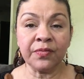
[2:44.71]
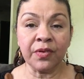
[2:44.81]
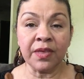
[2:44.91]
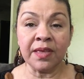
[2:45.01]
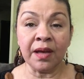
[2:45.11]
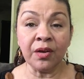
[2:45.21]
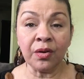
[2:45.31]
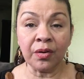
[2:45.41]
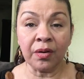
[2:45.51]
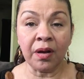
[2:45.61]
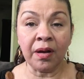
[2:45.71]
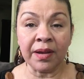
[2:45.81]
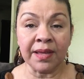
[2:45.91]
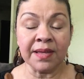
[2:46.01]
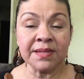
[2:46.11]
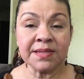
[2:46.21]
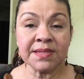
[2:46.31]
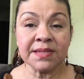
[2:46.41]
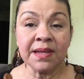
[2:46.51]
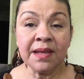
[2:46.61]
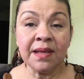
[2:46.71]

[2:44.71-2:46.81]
for the younger audience.